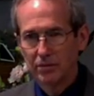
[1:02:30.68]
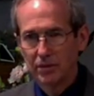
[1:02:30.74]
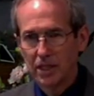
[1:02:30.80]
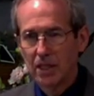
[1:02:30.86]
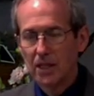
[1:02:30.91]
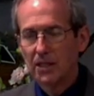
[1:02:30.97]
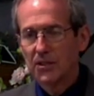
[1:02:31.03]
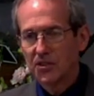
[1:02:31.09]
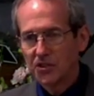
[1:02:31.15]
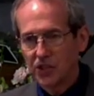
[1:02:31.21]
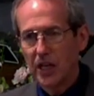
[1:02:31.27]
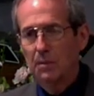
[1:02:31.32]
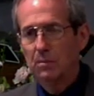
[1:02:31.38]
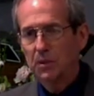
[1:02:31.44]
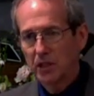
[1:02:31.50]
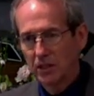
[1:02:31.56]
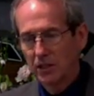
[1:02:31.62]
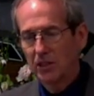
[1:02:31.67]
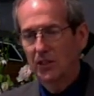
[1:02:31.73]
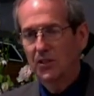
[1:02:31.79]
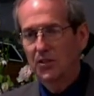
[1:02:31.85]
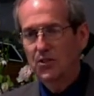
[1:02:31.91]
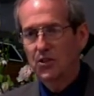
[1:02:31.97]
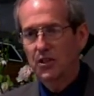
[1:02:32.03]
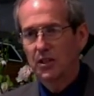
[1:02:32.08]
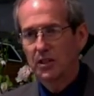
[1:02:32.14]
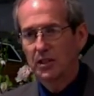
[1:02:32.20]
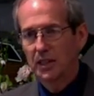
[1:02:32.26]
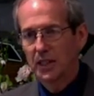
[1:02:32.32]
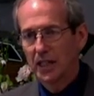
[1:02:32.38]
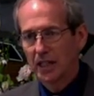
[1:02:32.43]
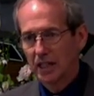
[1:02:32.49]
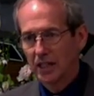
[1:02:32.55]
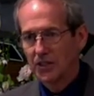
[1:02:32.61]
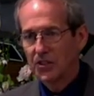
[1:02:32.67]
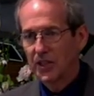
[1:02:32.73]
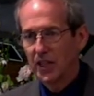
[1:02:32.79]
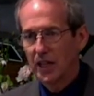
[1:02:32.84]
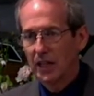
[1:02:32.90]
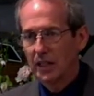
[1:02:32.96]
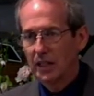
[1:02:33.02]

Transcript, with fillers: The same conclusion is that